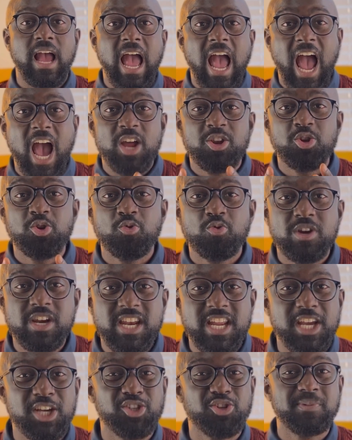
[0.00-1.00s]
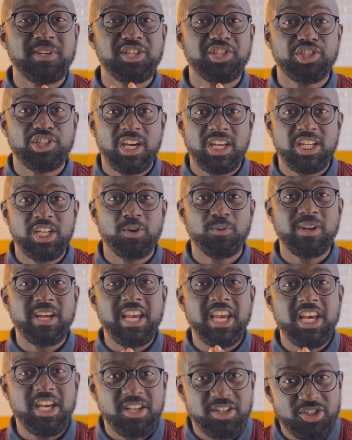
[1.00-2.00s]
And you need to be
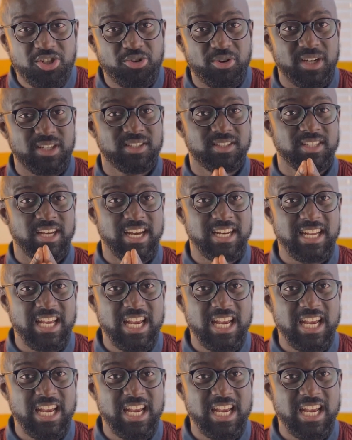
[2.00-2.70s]
genuinely interested